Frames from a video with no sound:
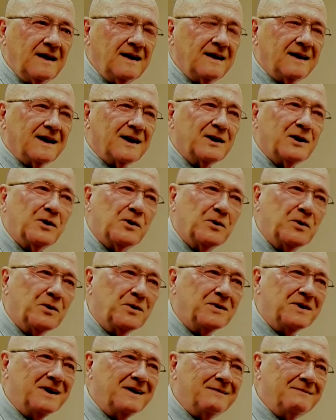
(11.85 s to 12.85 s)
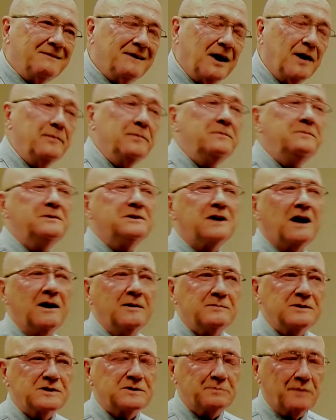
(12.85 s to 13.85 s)
Hello, I'm
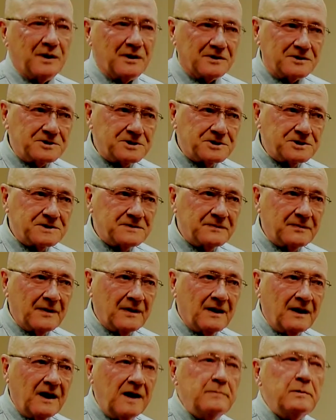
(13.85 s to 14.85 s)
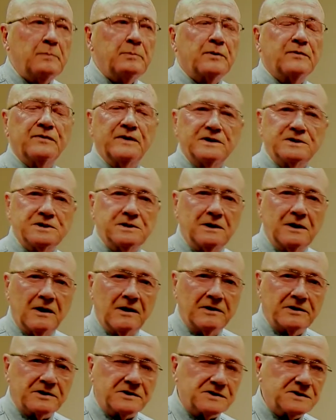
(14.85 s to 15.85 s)
Thomas Marsh. I'm a professional
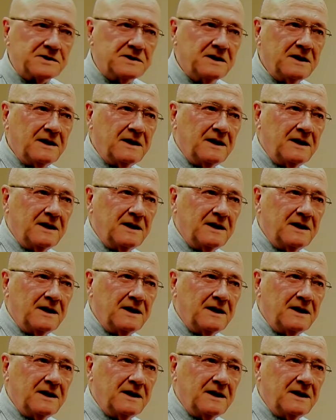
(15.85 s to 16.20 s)
artist.